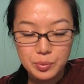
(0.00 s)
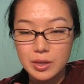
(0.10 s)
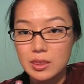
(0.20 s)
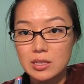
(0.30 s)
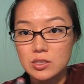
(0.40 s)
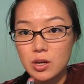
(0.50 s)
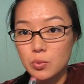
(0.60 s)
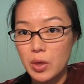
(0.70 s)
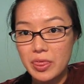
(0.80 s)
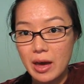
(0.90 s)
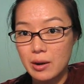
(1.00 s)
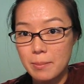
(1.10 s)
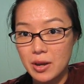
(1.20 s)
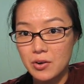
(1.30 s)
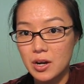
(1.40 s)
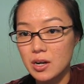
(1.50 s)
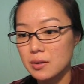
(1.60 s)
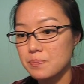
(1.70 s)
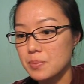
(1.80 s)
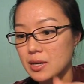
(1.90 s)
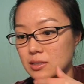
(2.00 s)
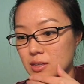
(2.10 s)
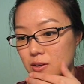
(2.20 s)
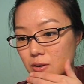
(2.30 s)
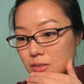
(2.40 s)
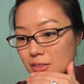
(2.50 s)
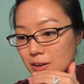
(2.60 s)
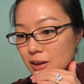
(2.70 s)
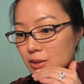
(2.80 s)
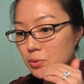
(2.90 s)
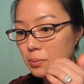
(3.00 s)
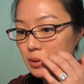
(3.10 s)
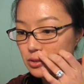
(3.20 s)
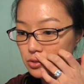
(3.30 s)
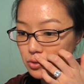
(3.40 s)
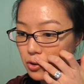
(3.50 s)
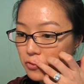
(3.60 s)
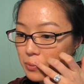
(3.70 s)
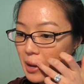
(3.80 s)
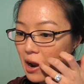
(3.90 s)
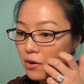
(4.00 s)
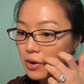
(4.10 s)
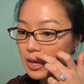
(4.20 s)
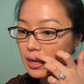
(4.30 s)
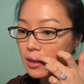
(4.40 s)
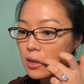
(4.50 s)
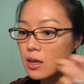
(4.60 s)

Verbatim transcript: put this on without a mirror because I know that the color won't be too overpowering.